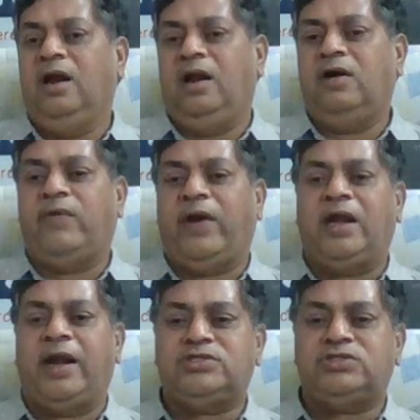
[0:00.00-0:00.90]
Now White
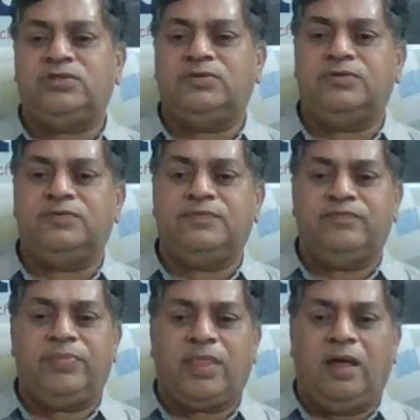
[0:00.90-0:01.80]
tries to,
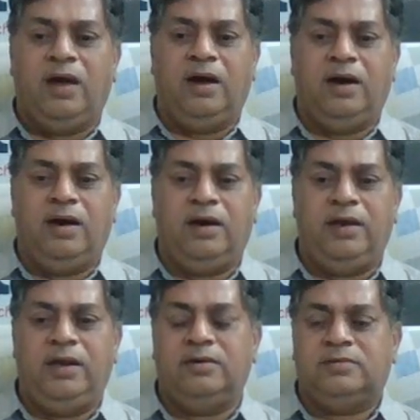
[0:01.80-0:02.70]

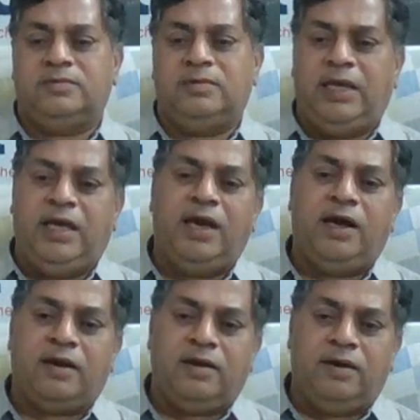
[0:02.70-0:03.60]

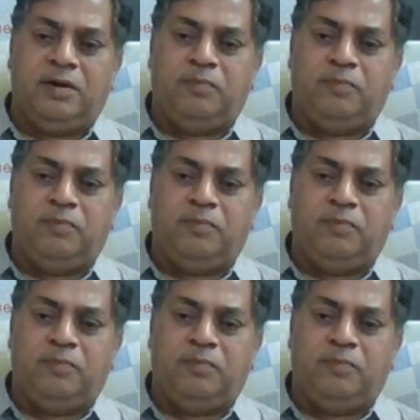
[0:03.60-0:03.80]
here